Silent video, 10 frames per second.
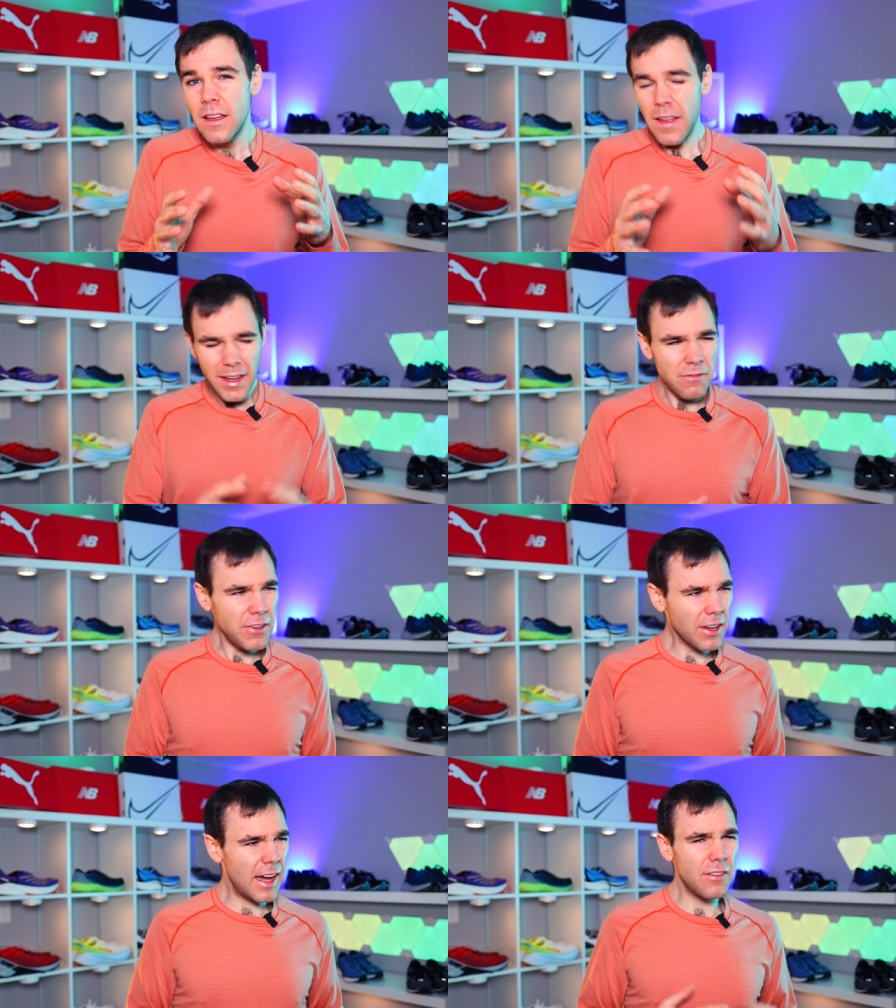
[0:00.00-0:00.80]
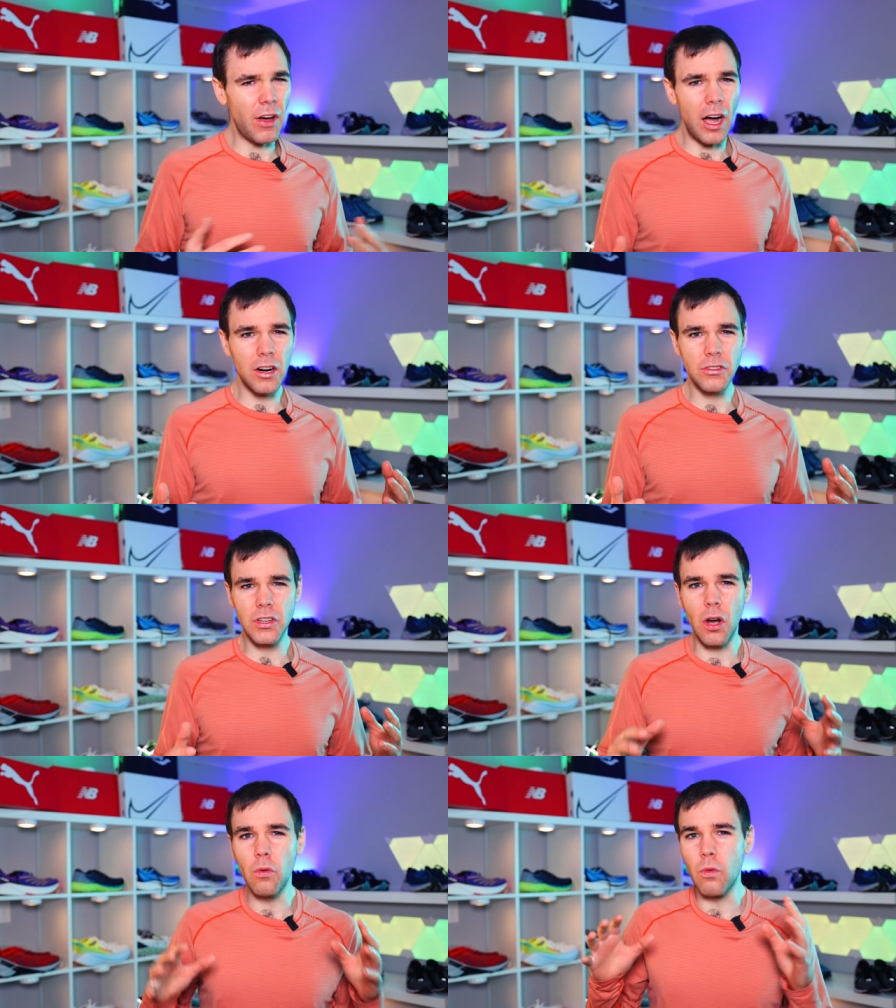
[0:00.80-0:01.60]
it can feel kind of awkward to
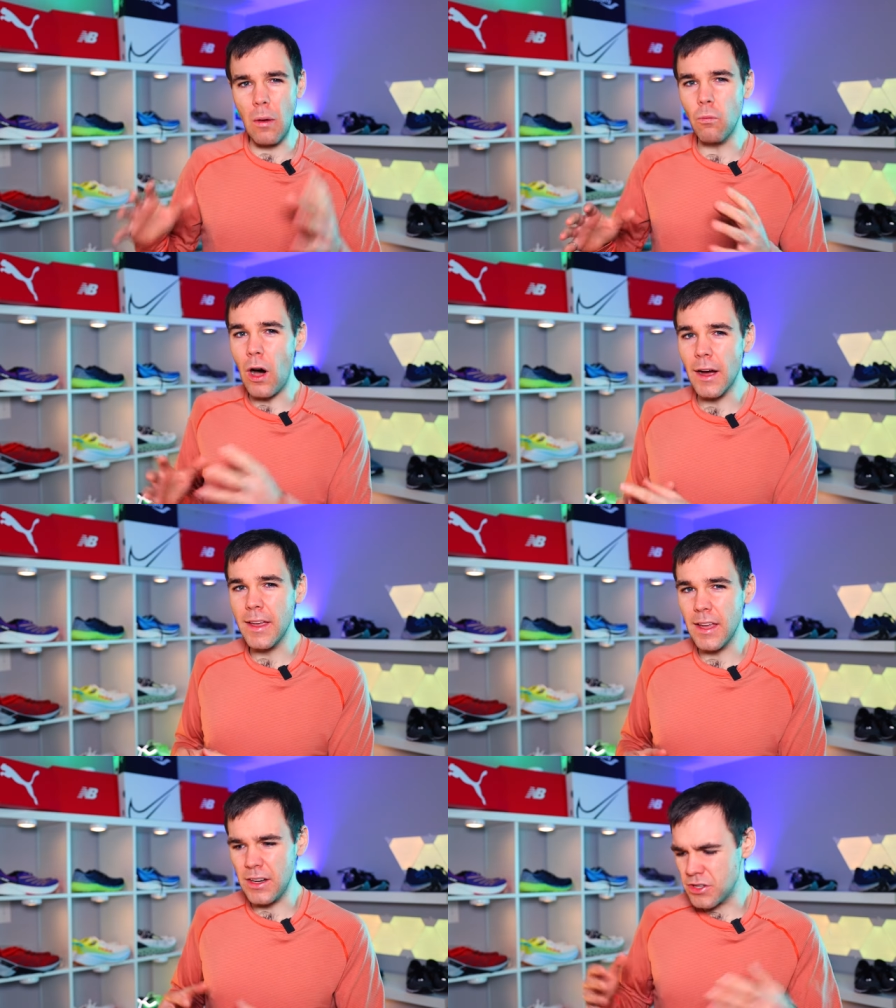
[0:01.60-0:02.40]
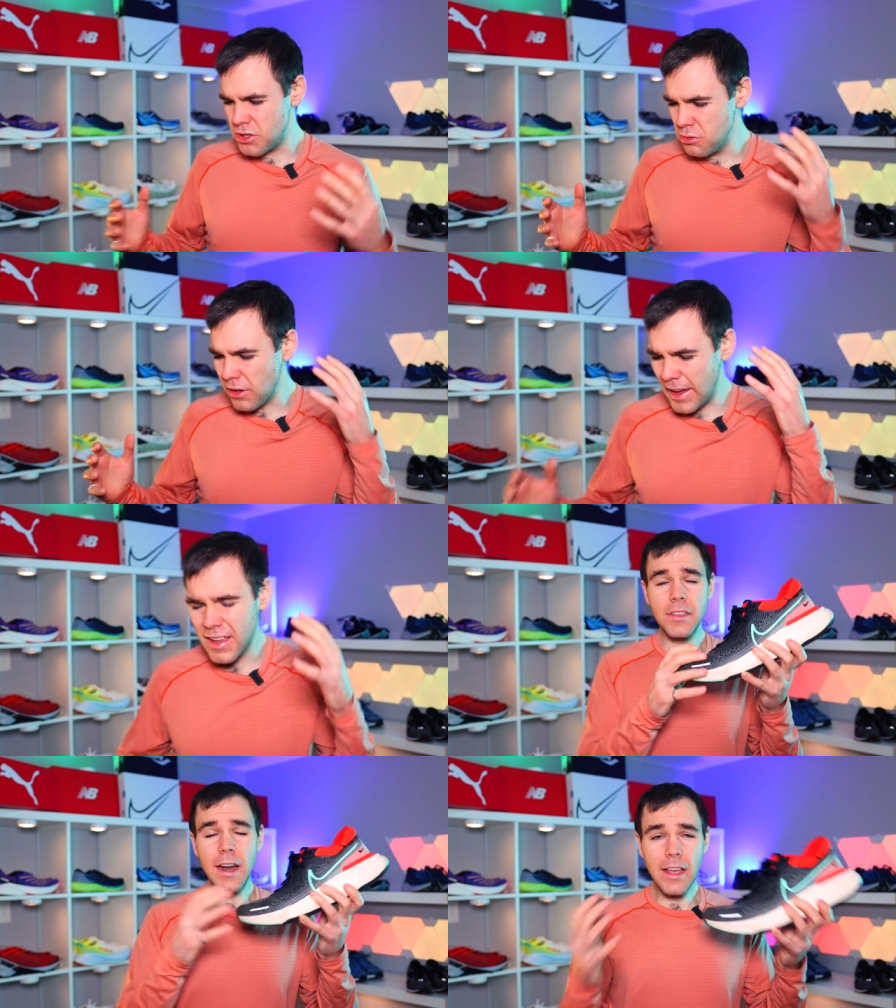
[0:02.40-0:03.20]
go run walking in a shoe like
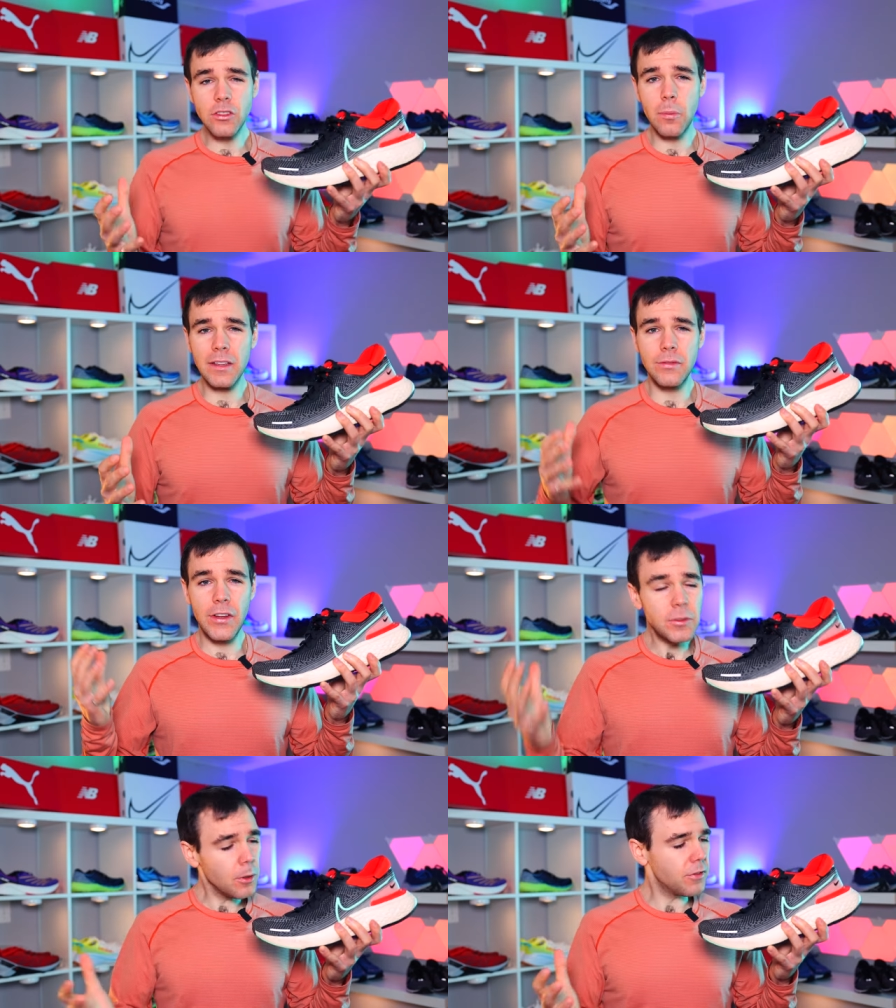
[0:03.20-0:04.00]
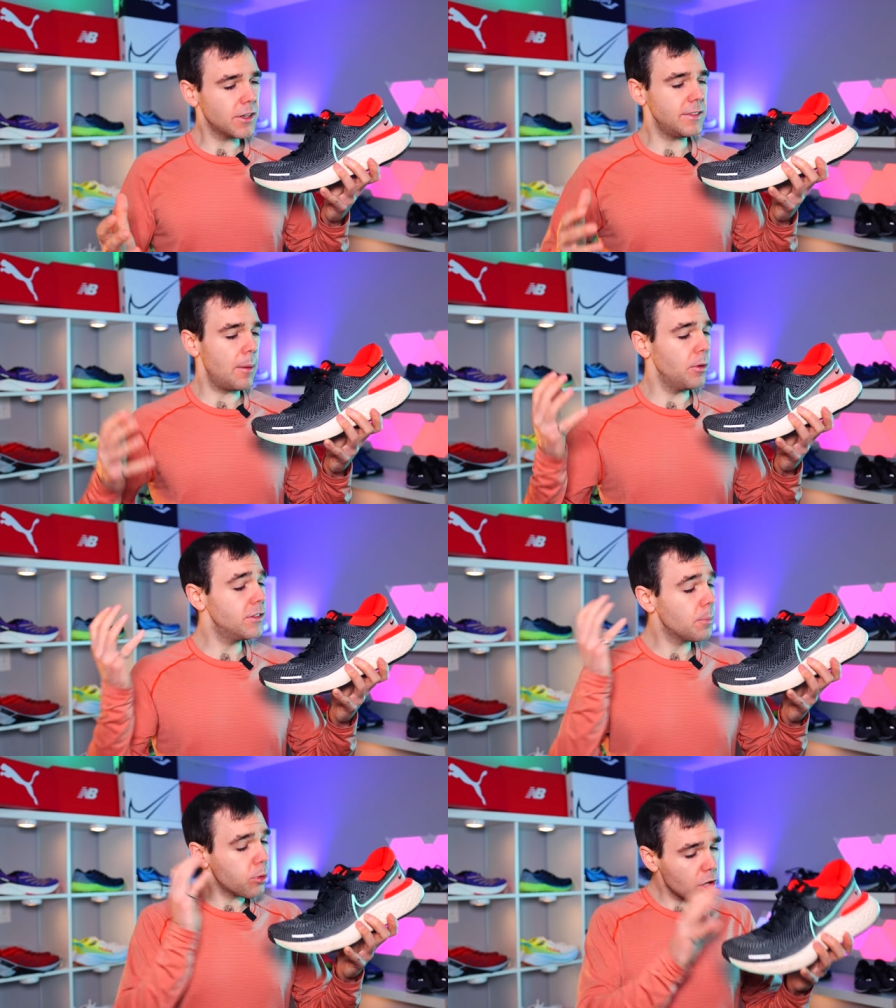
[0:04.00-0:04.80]
the Nike ZoomX Invincible, for example, is
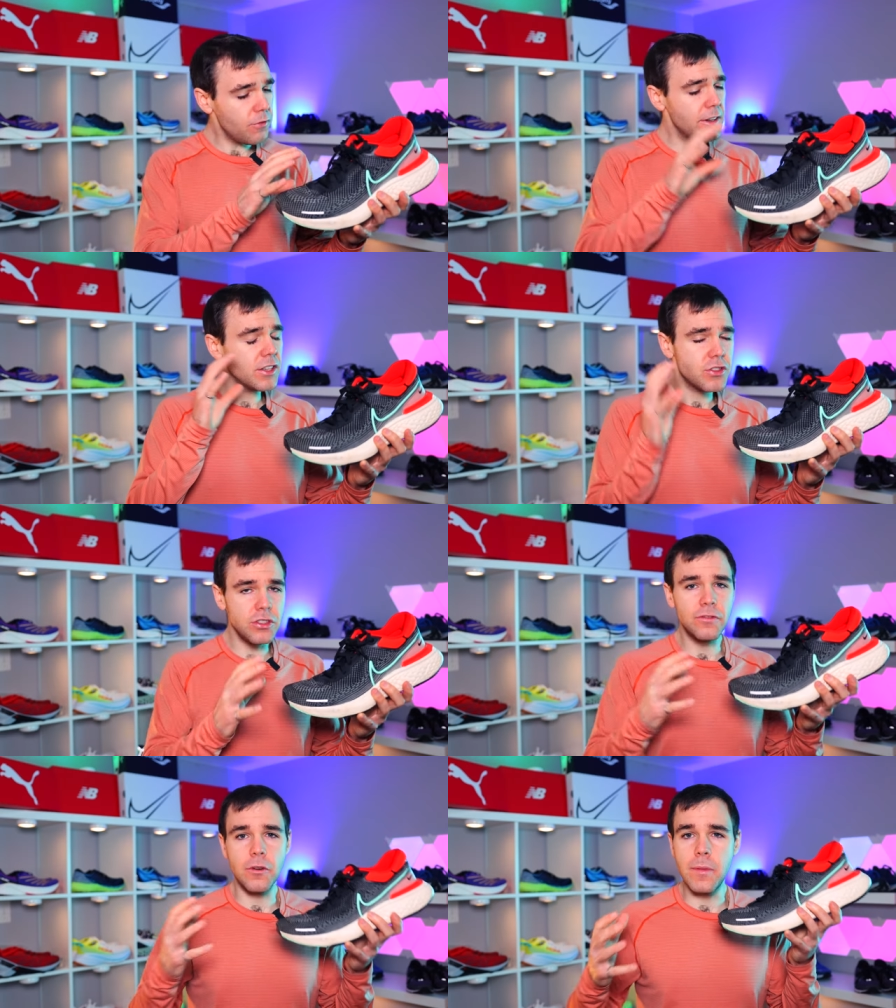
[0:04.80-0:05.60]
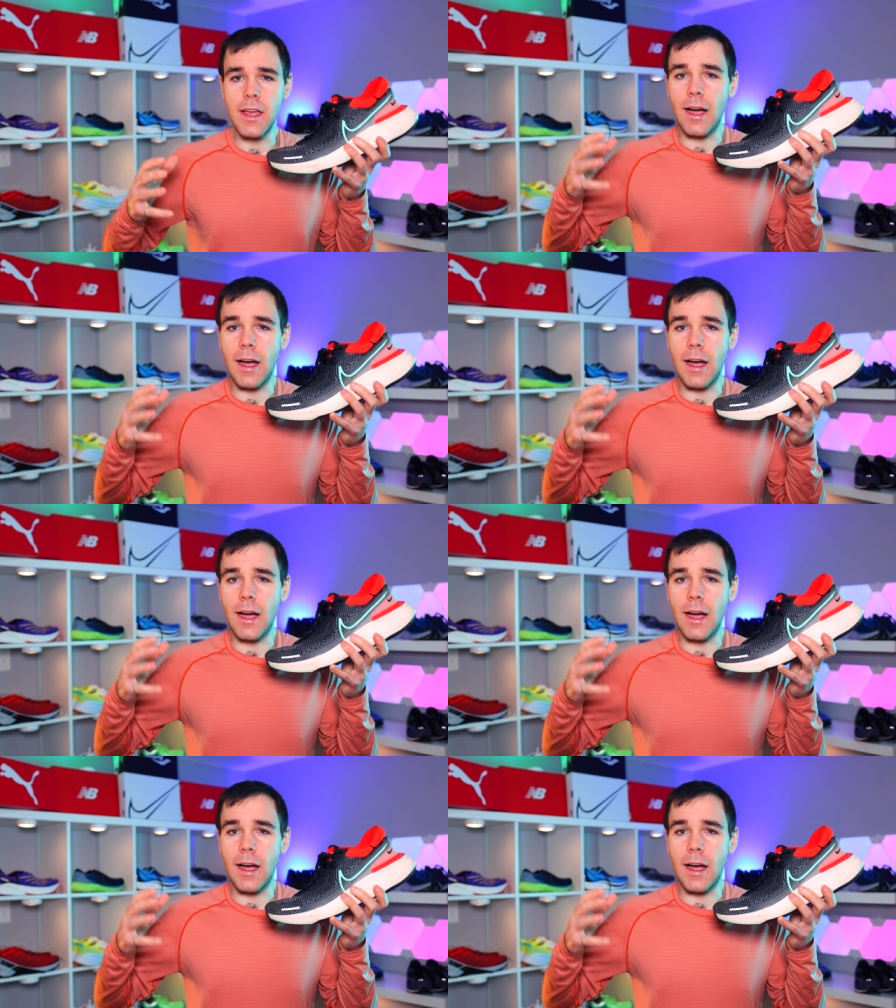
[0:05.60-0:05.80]
a perfect shoe for me.